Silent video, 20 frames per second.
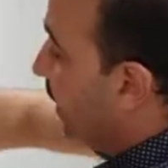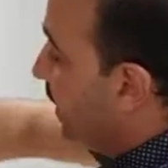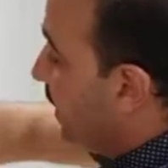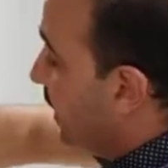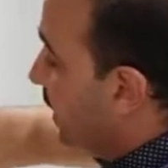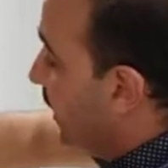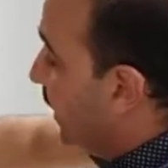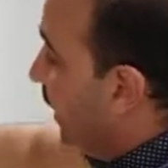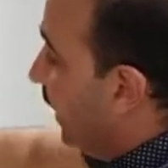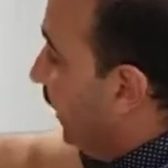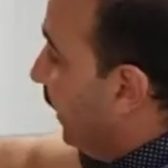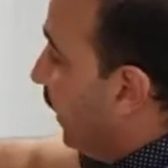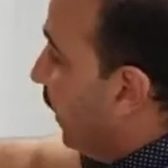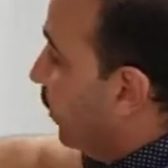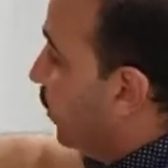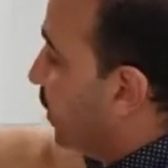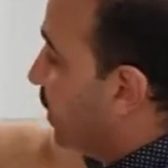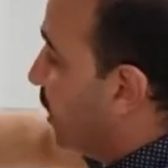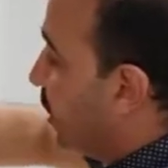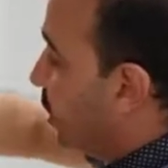this is the data
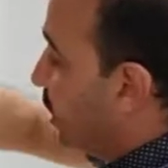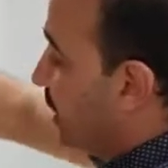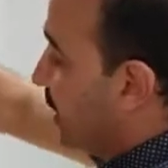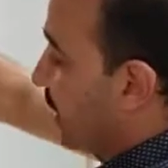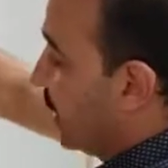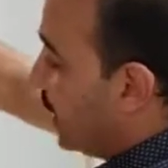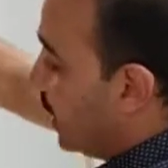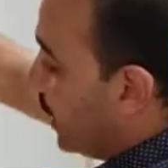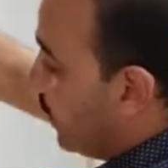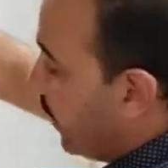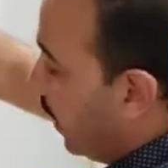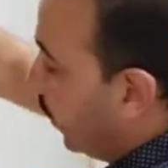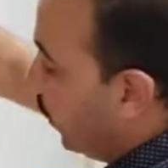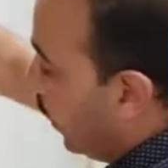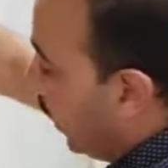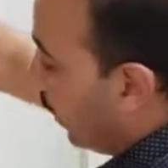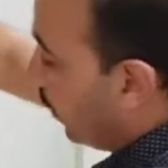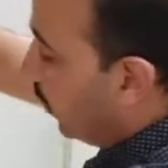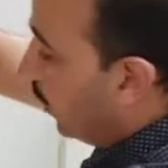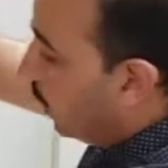acquisition system that
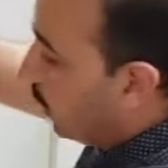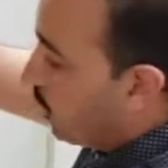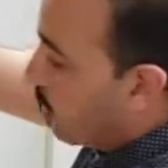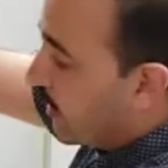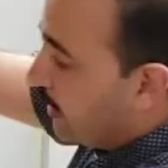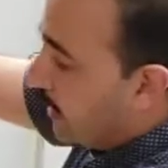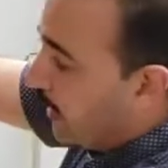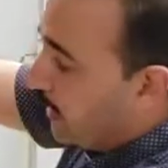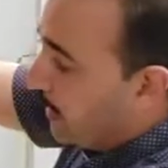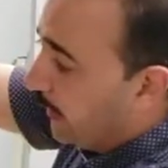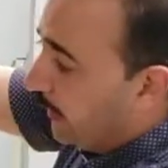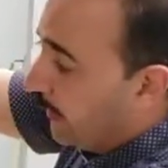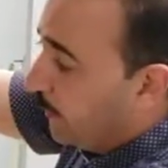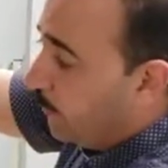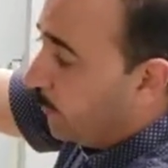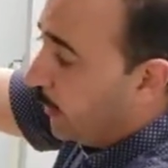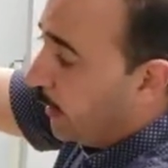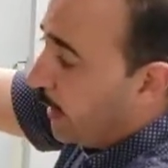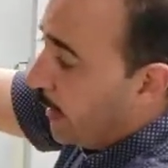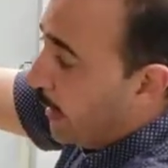we are going to see in the lab.
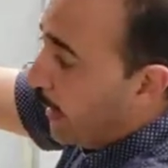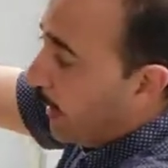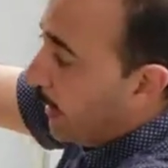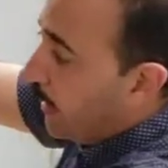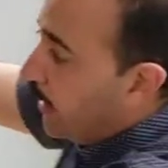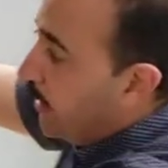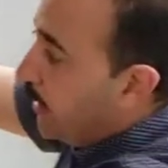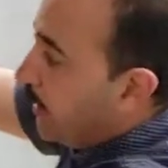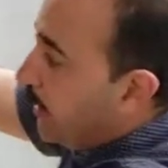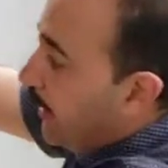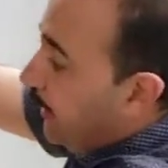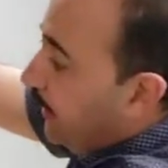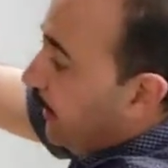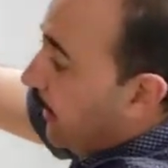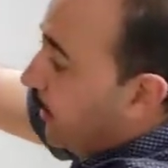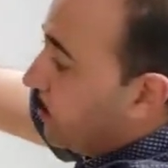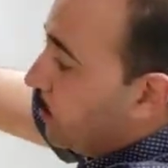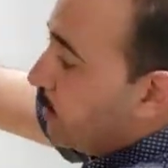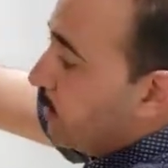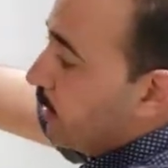The data
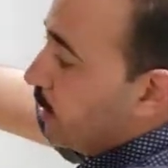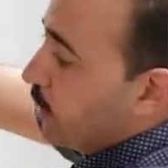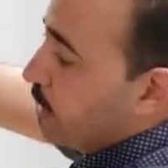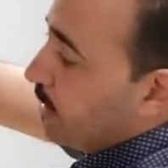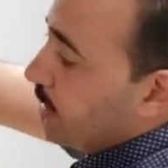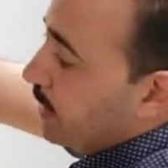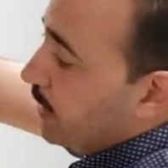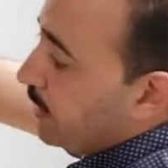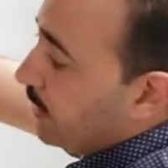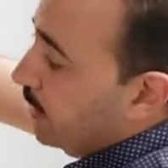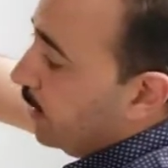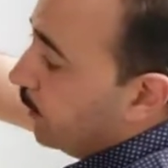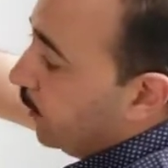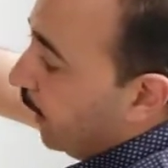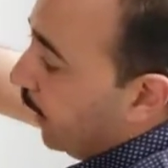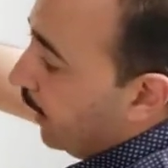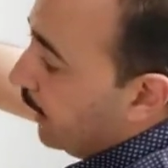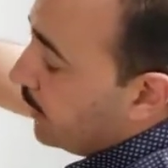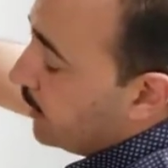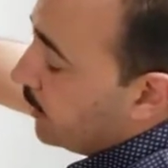acquisition system
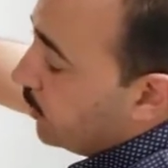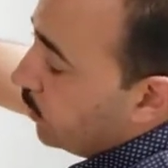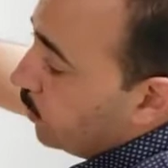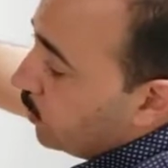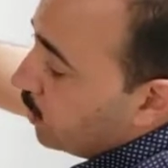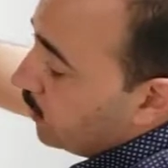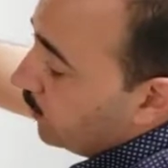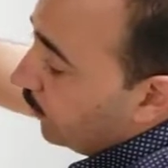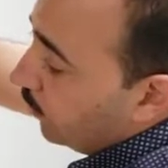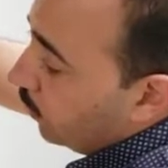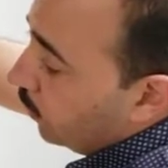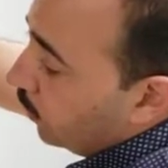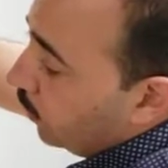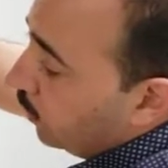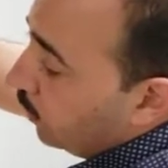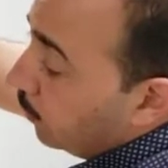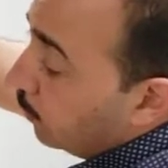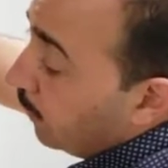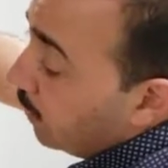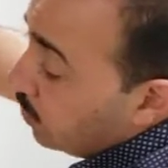is used
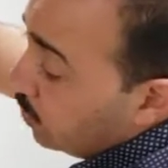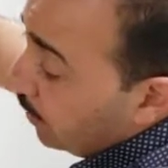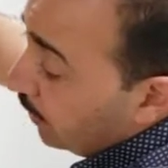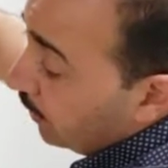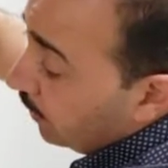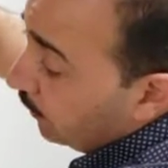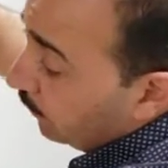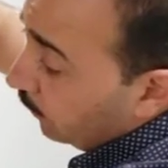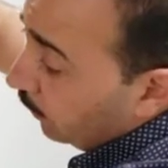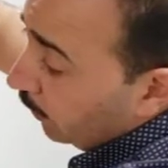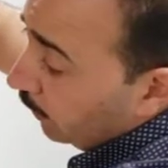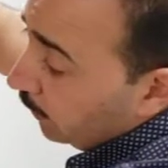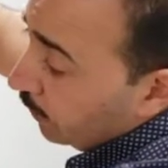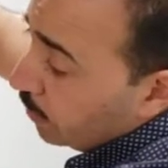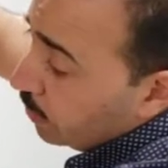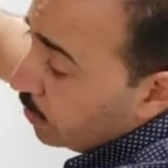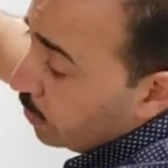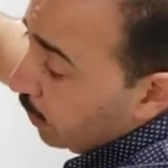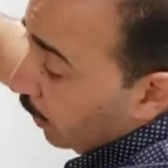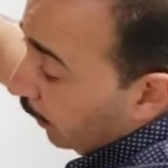for measuring the
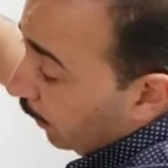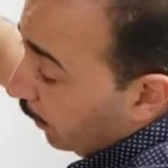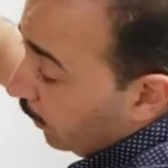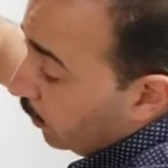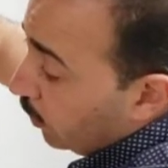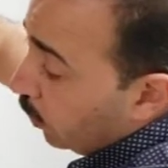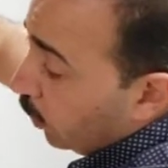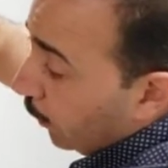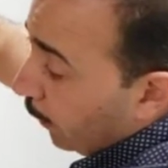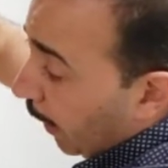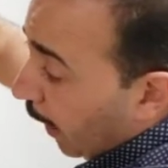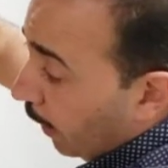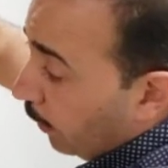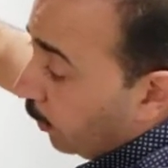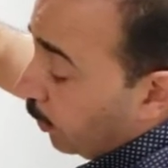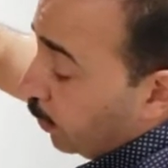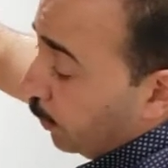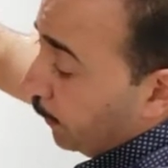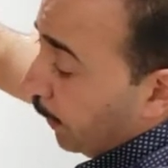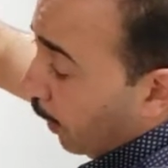voltage, the current, the
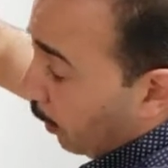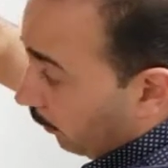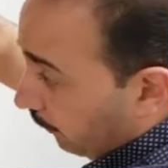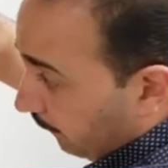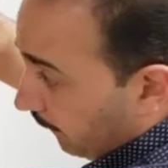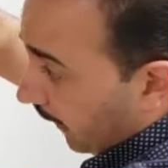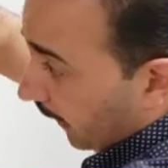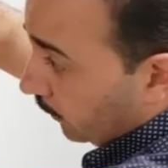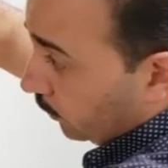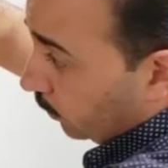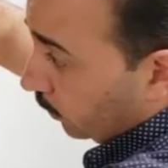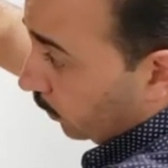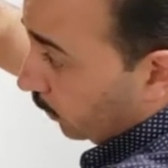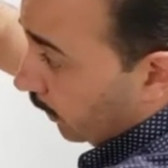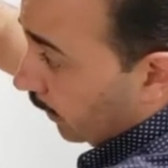power factor.